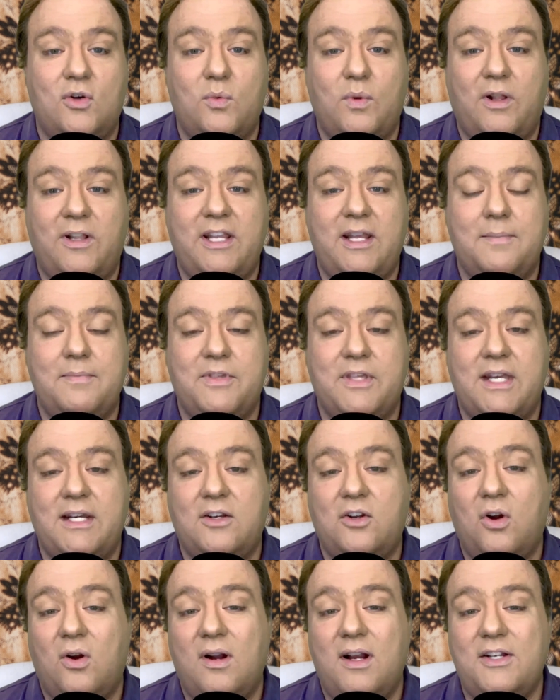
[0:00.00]
Williams
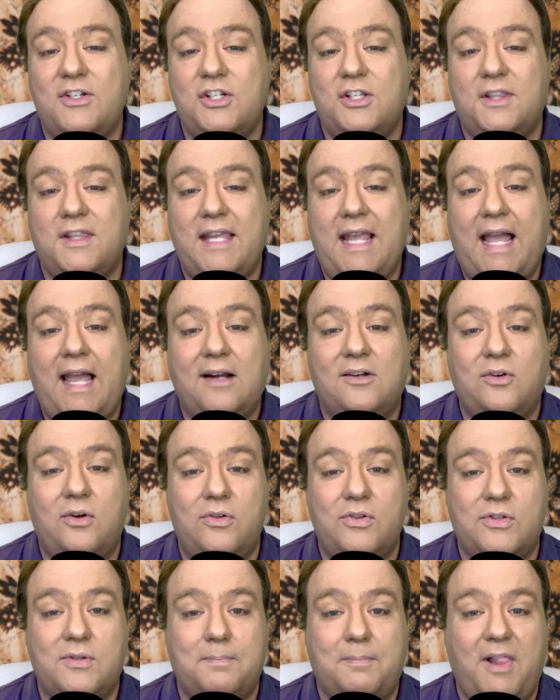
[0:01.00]
encouraged the
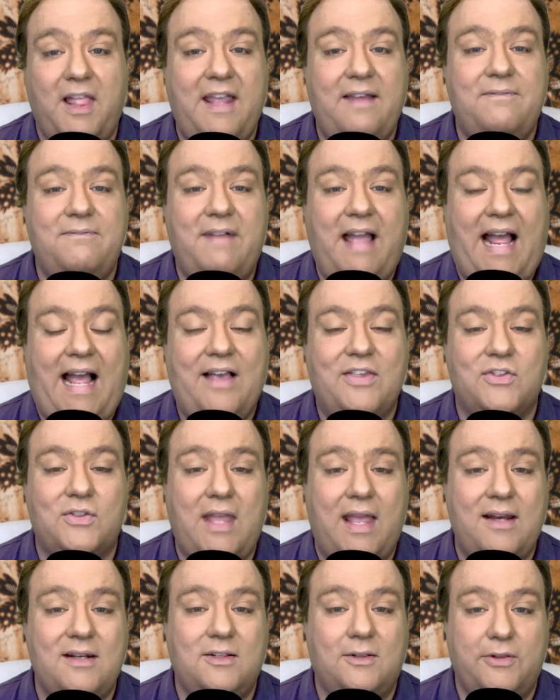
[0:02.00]
actors to play fast
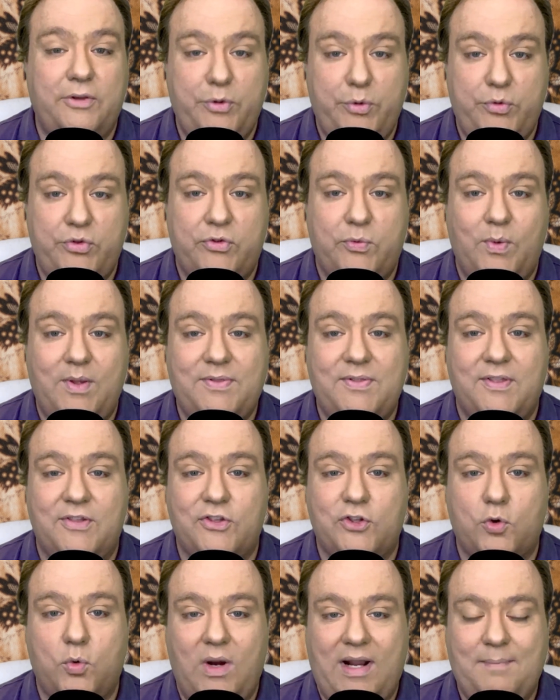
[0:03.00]
and loose with the
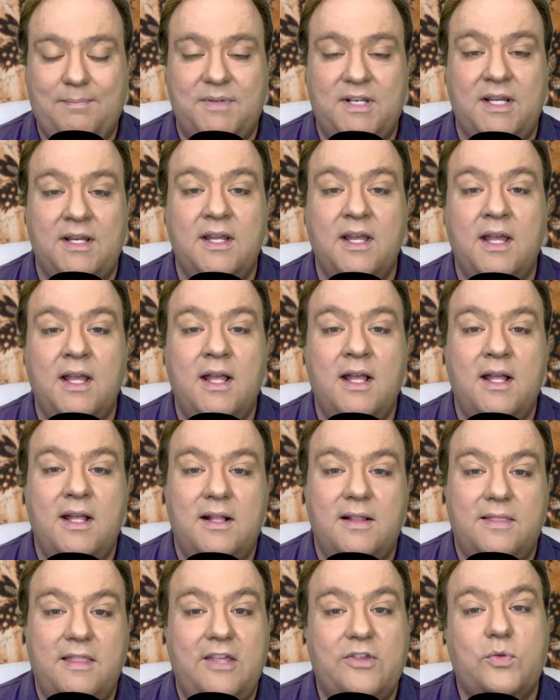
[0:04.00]
script.
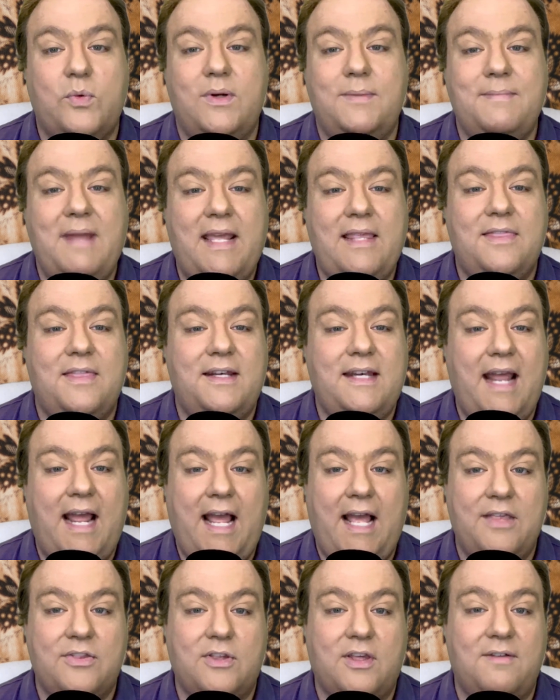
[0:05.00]
This would make the
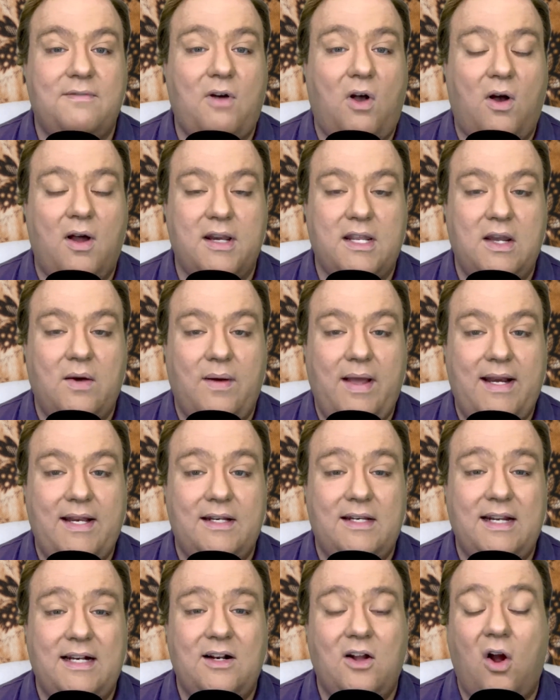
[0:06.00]
task of audio
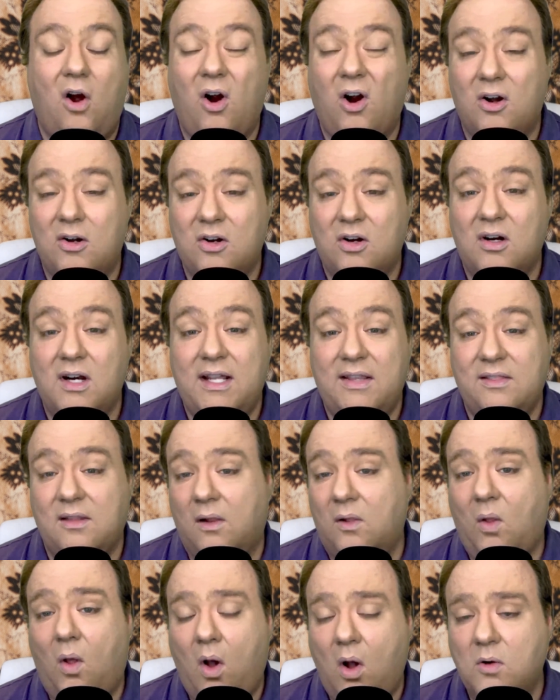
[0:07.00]
editing harder in the
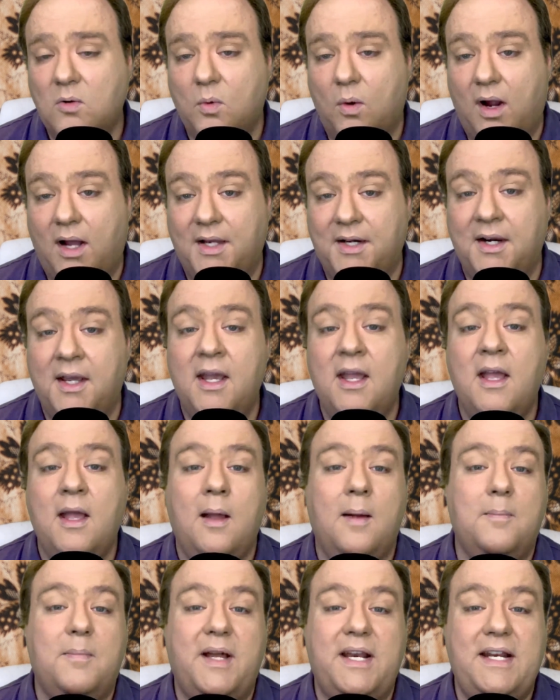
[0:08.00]
long run,
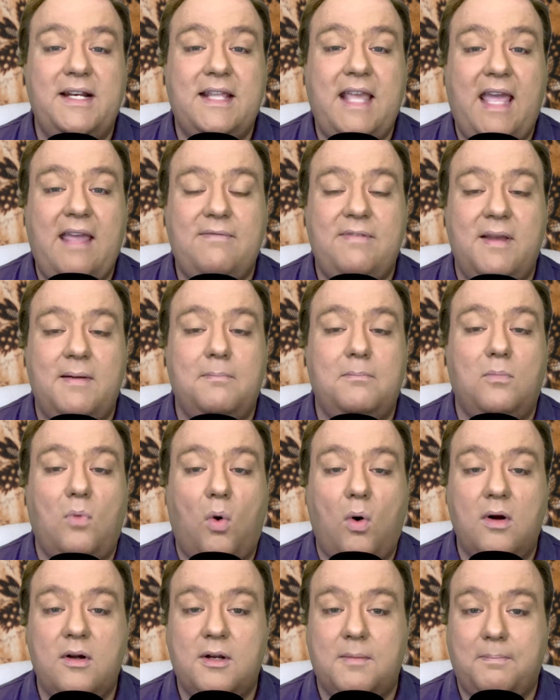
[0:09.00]
but it gave him
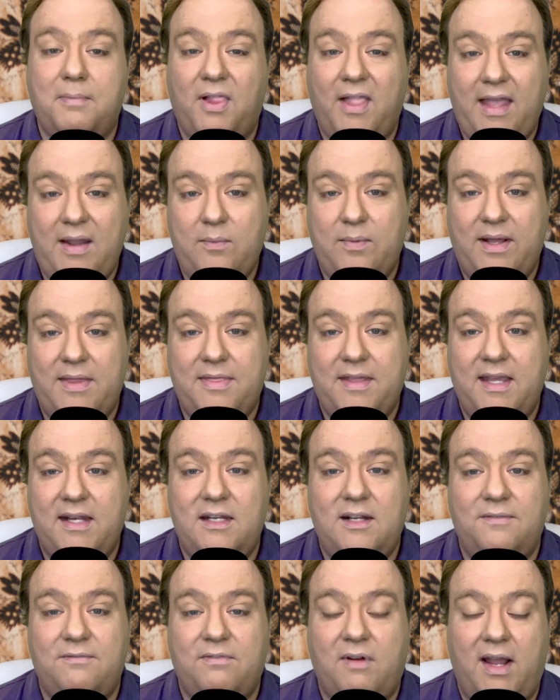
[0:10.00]
more to play with in
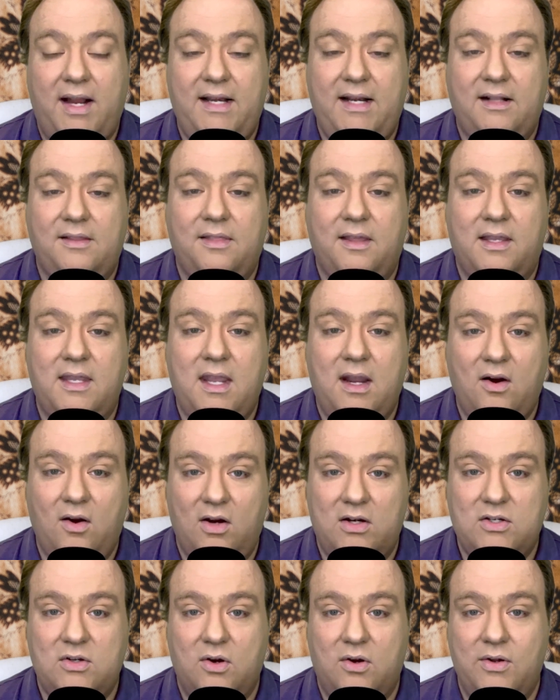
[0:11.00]
defining the
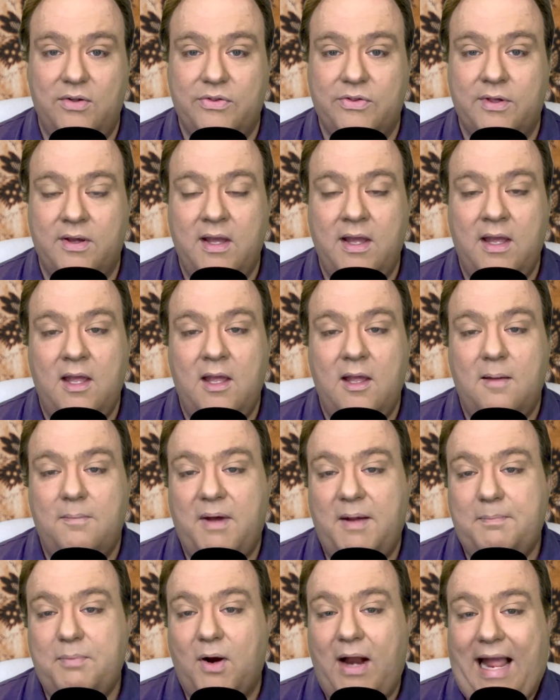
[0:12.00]
characters.
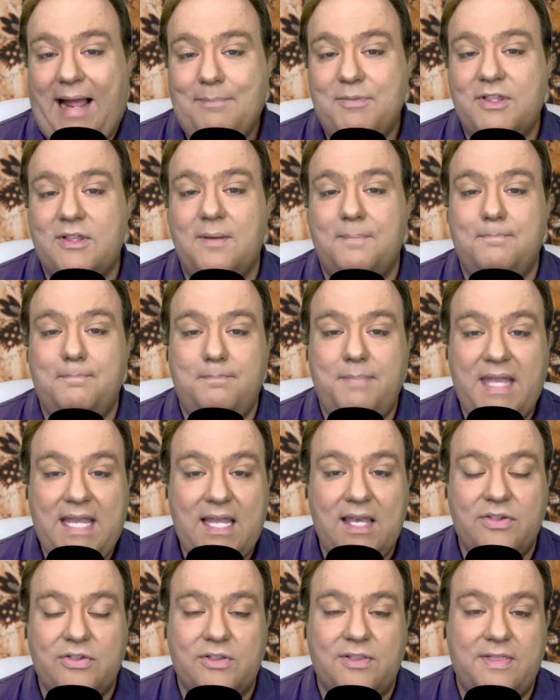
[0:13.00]
But perhaps the
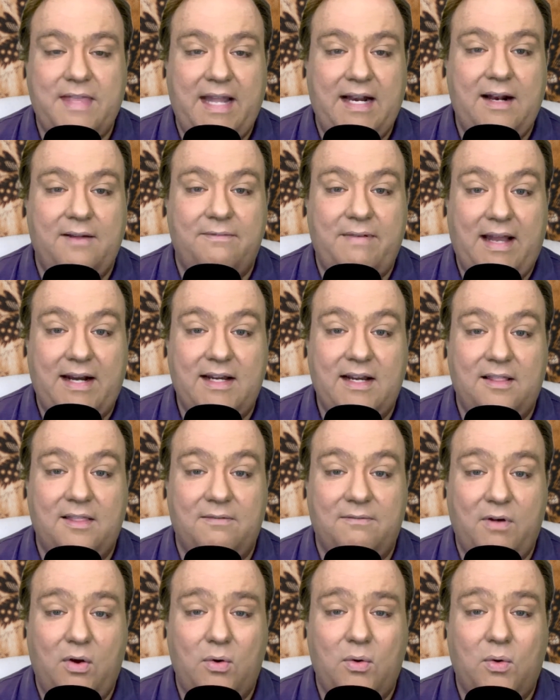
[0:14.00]
biggest thing affecting the
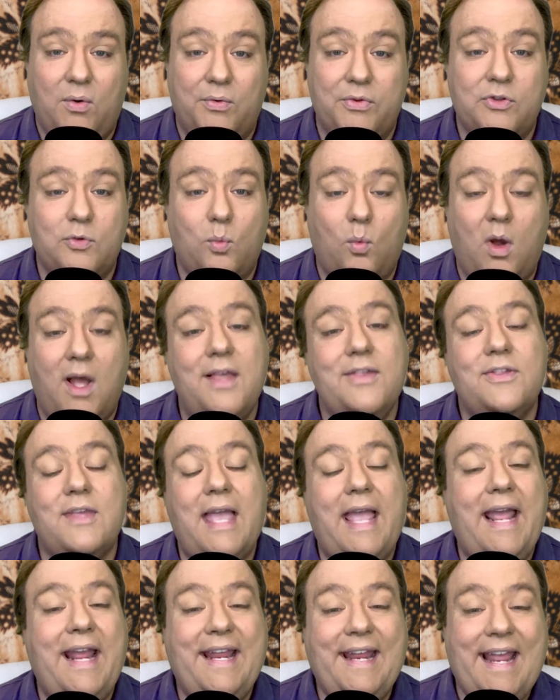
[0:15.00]
vocals was
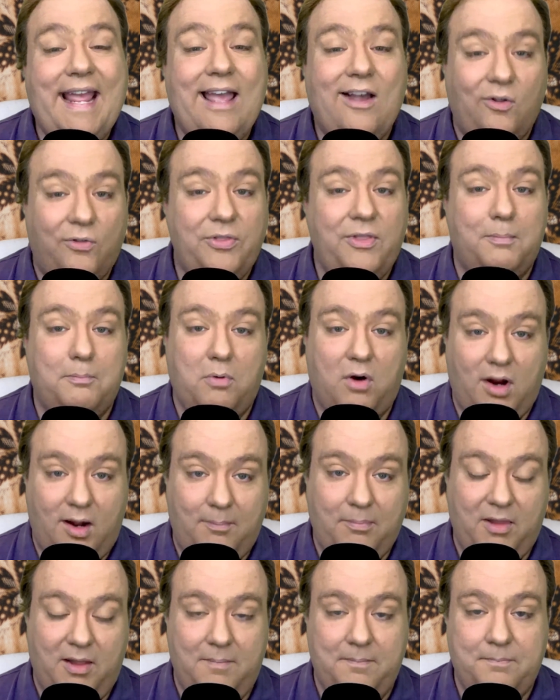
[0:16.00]
a health
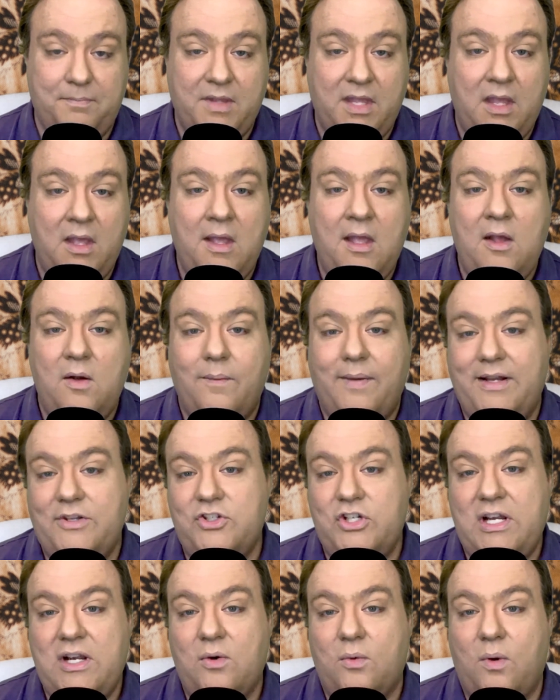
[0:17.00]
problem. When
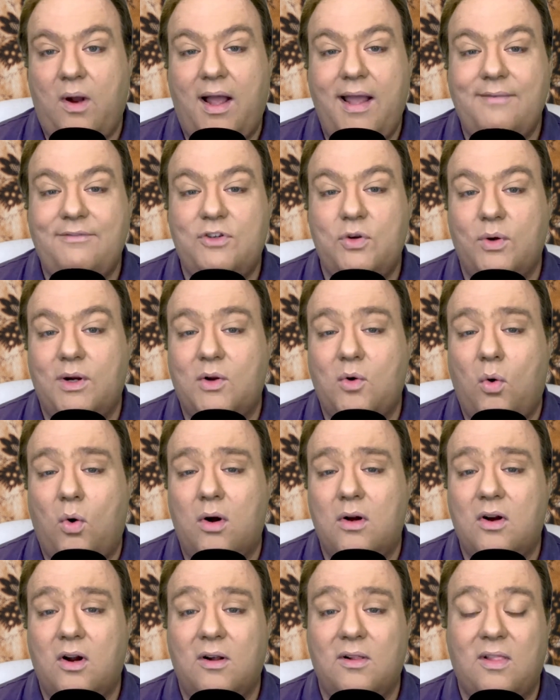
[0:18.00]
she arrived to
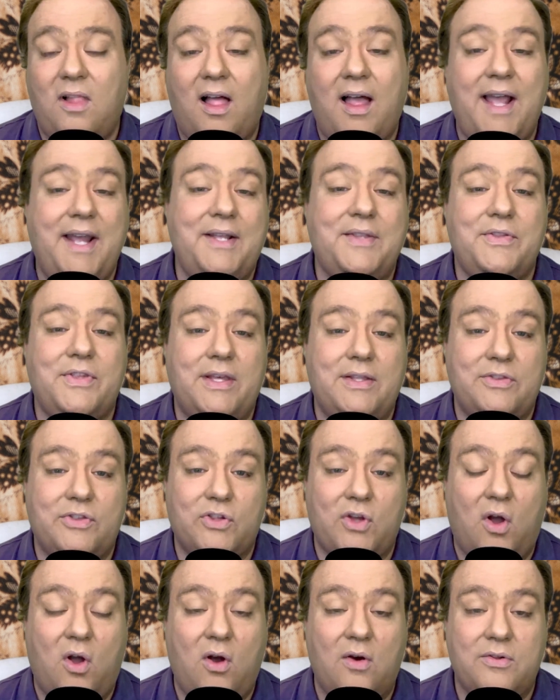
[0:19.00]
record her lines and
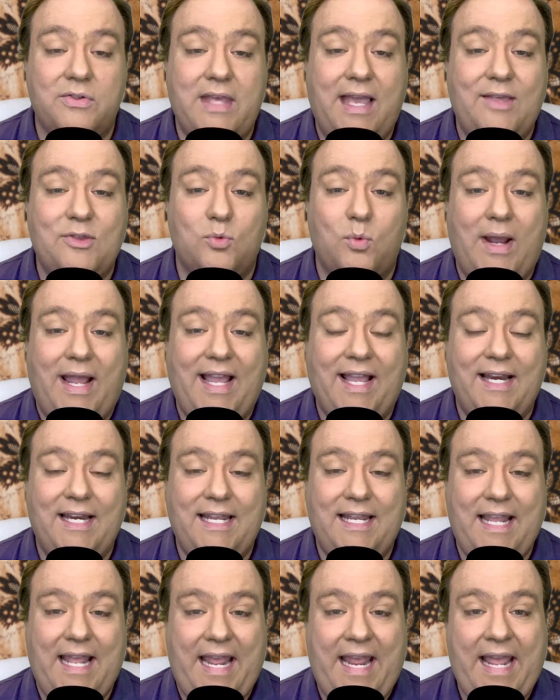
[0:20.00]
songs as
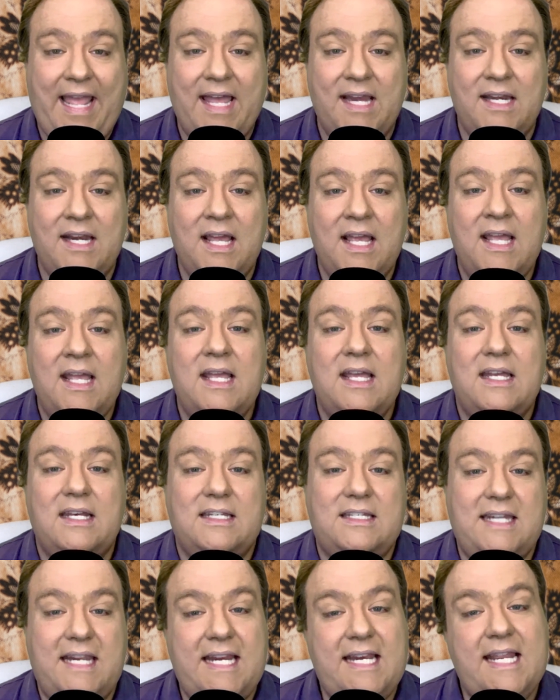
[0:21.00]
Raggedy Ann,
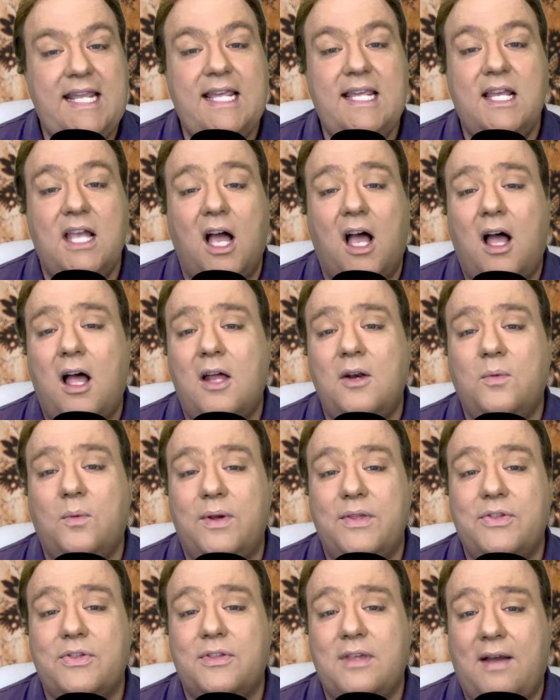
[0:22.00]
Didi Conn
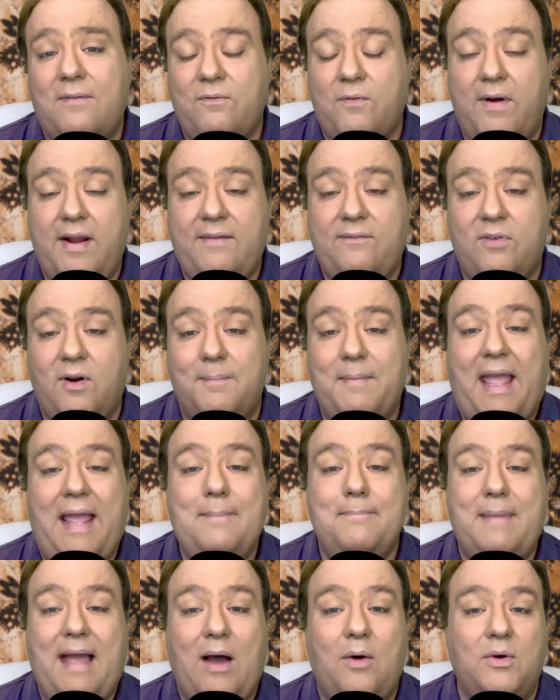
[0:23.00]
was suffering from a
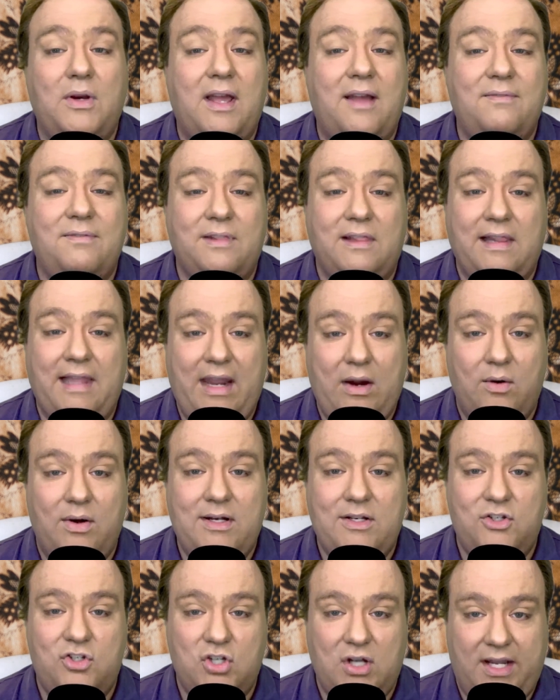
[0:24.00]
bout of
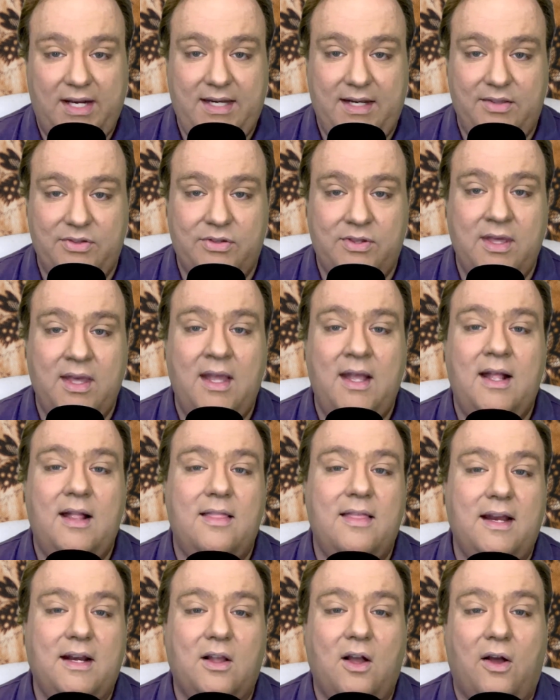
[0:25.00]
laryngitis
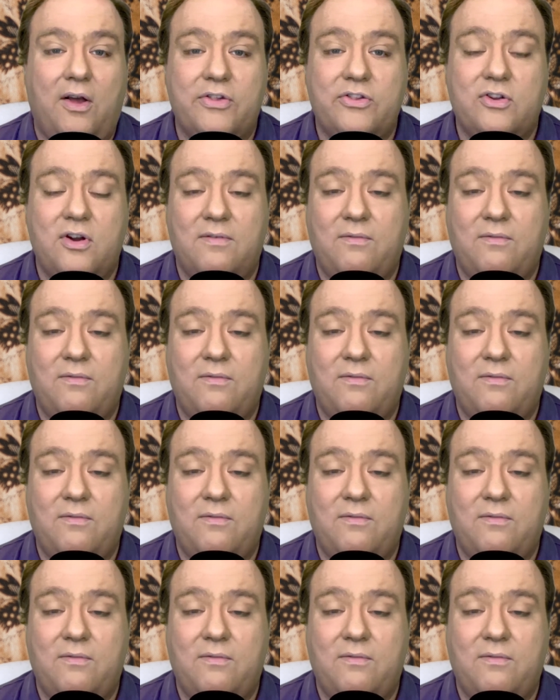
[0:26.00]
that caused her